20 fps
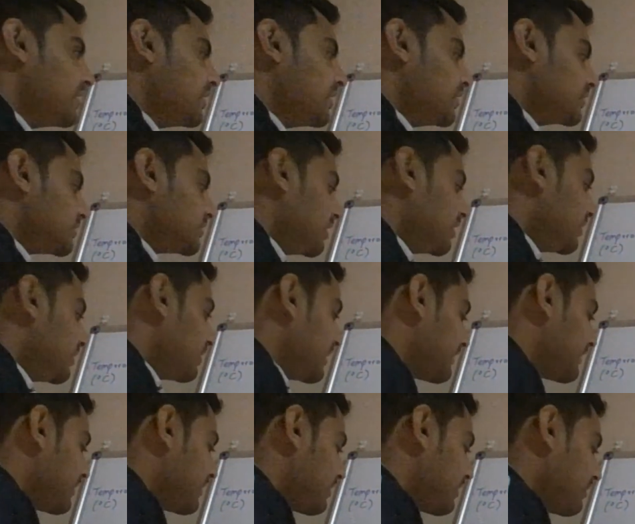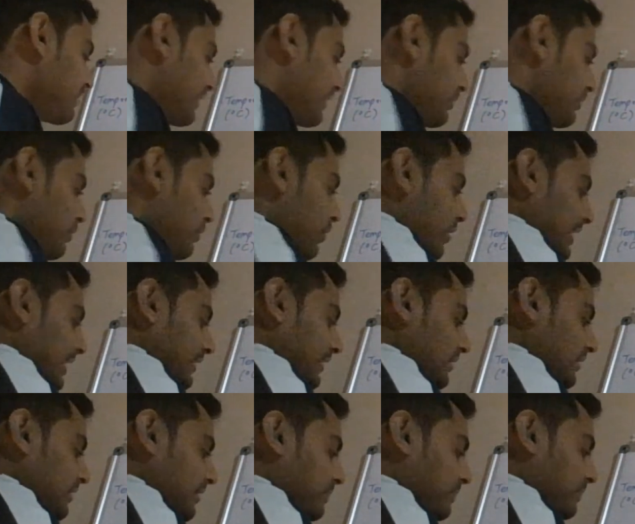so I think you get quite
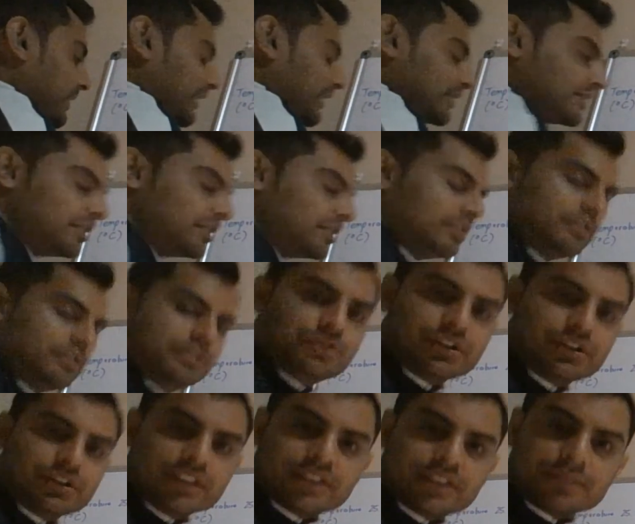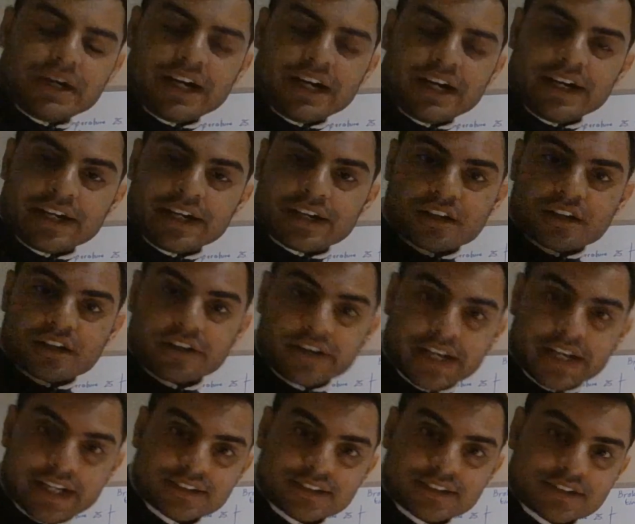a bit just by
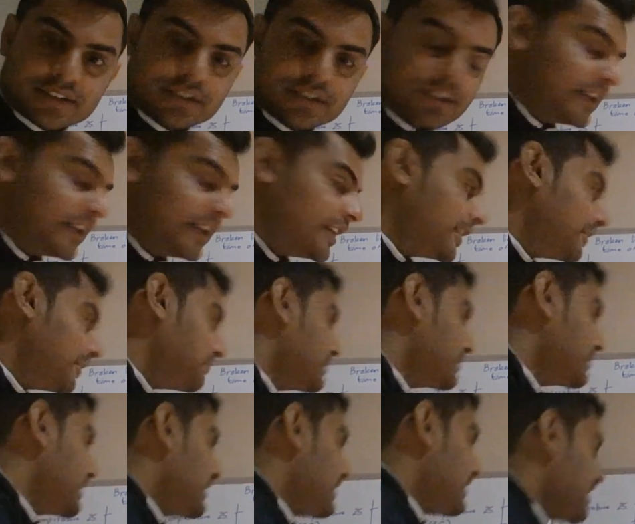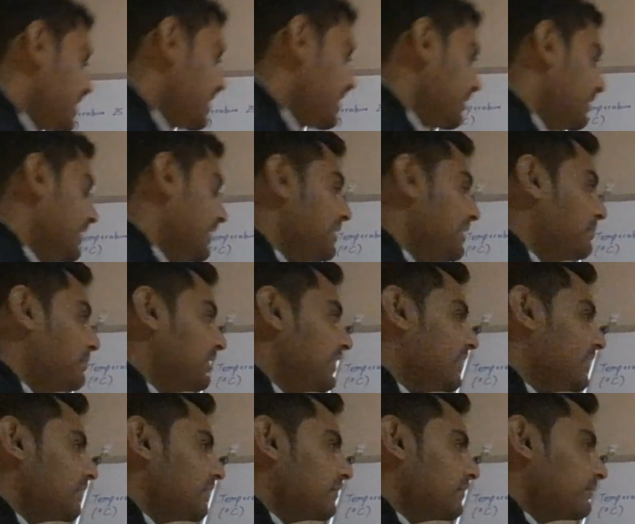correct
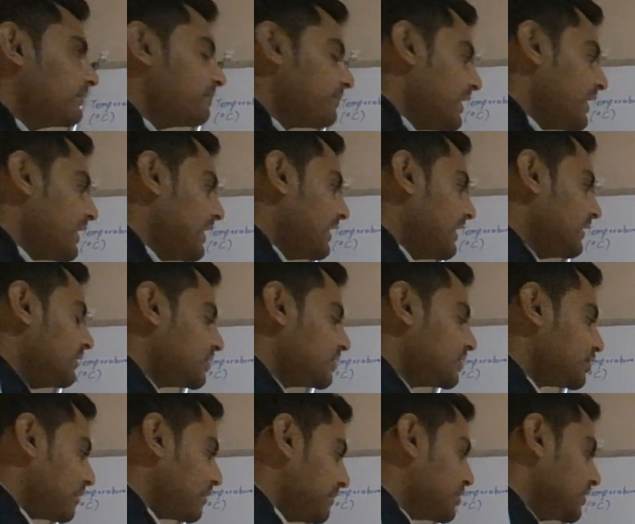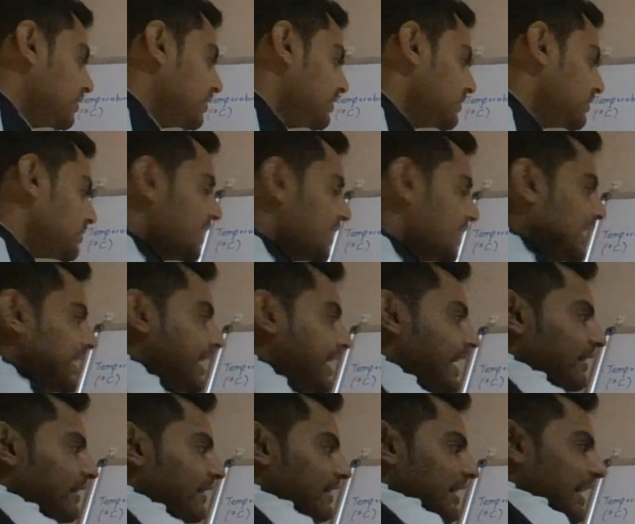labeling and descriptions,
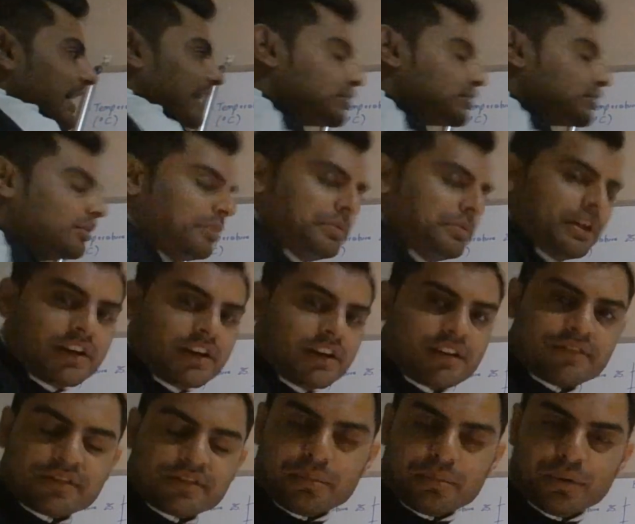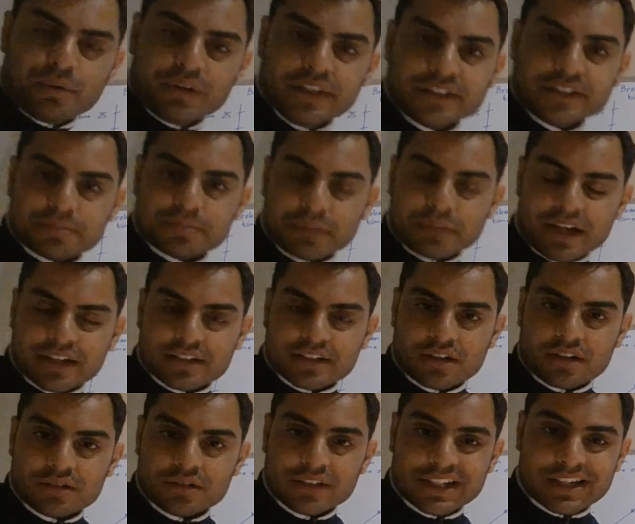and the actual plotting of the points might
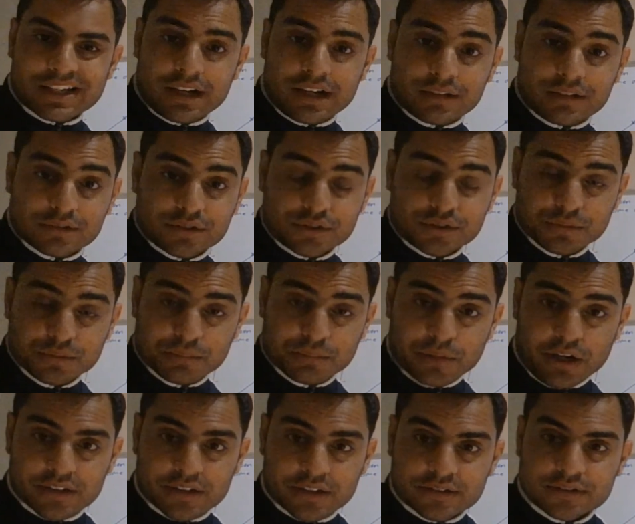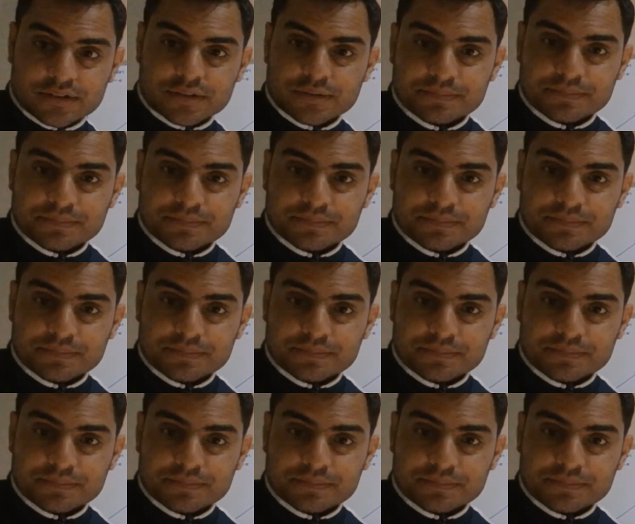only count 2 marks.